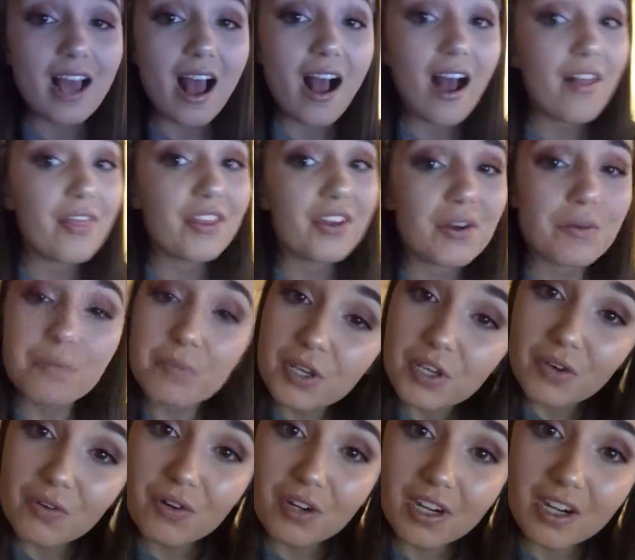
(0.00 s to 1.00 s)
on the
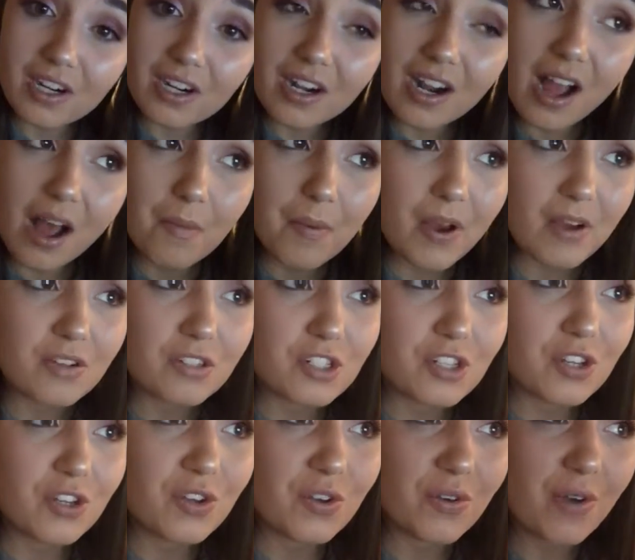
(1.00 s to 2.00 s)
computer about
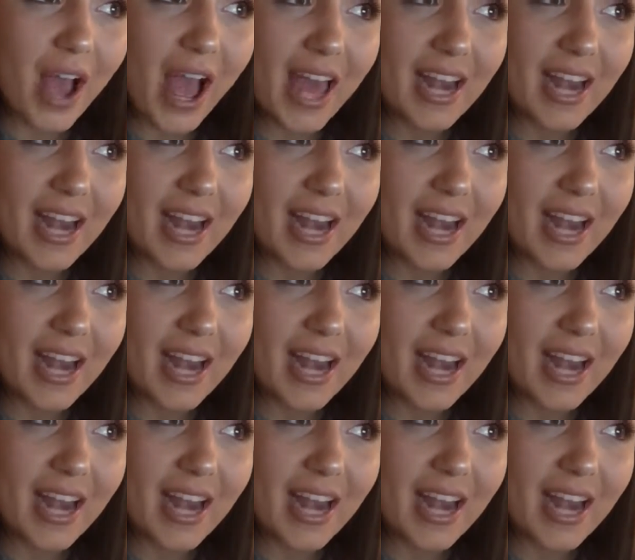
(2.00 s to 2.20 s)
to